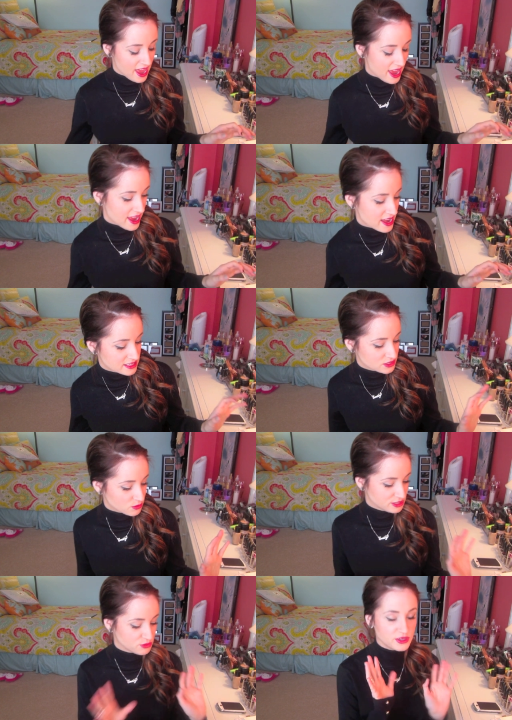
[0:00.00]
And
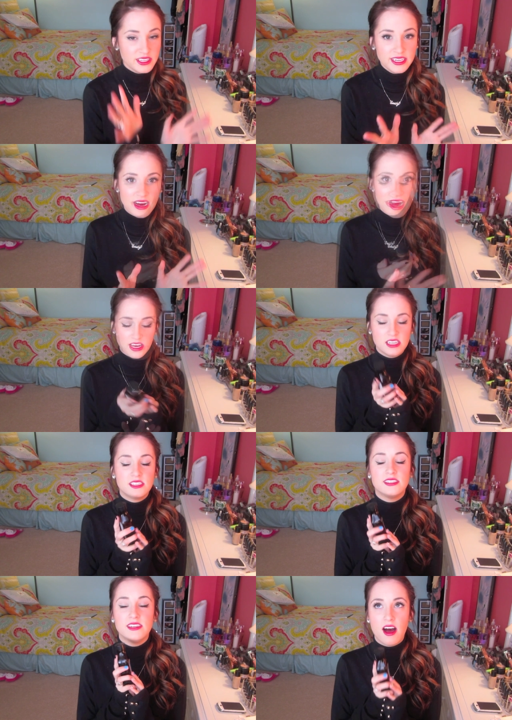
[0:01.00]
what's really got this
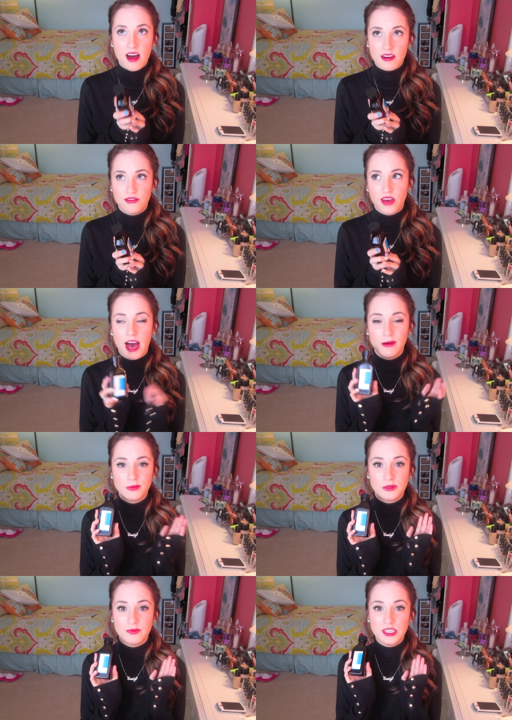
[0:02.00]
stuff
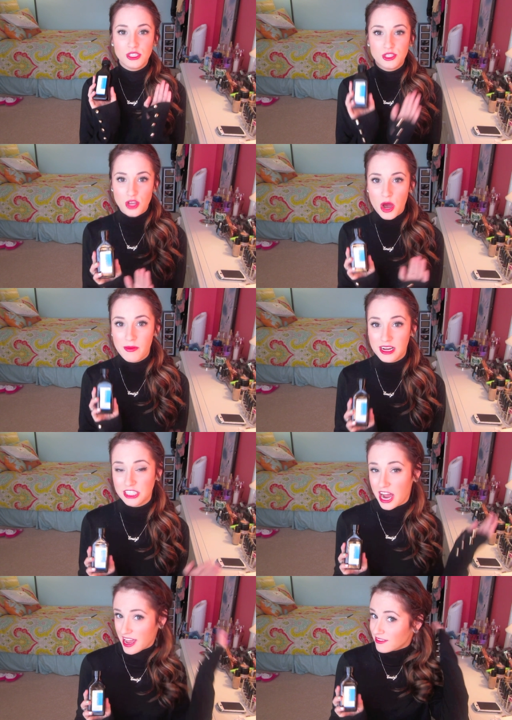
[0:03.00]
helps me so
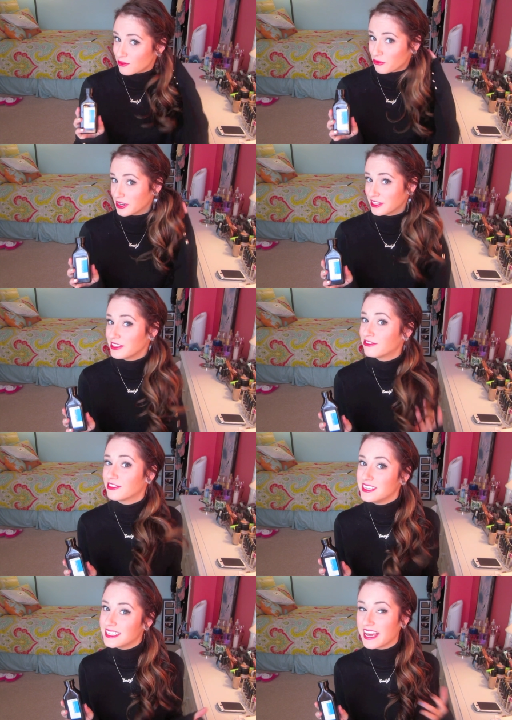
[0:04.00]
much. I have really
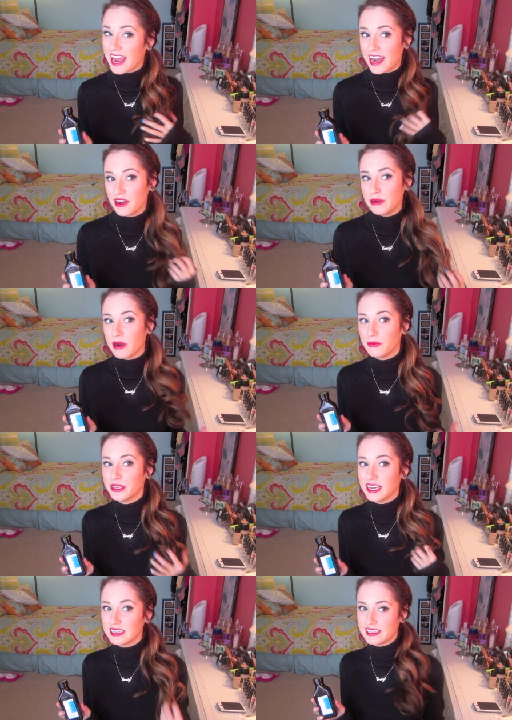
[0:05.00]
frizzy hair. You
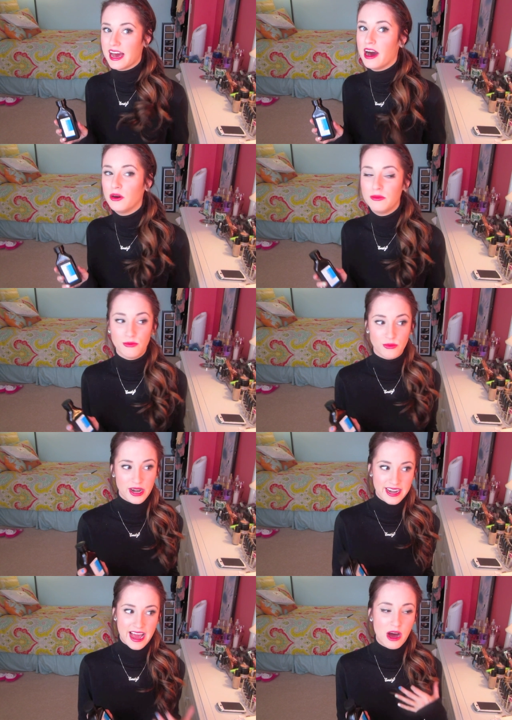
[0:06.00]
probably can't tell
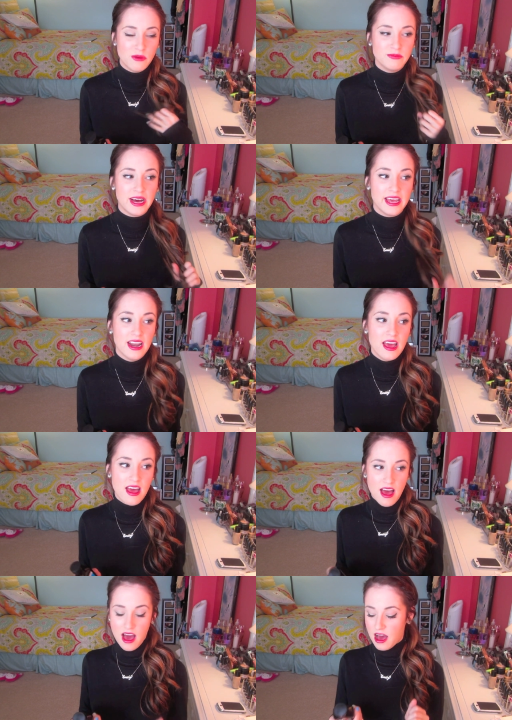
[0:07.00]
right now, but
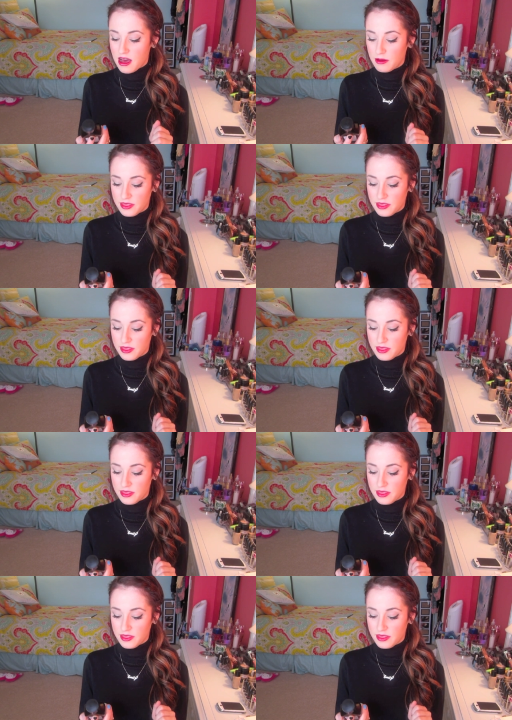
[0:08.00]
um,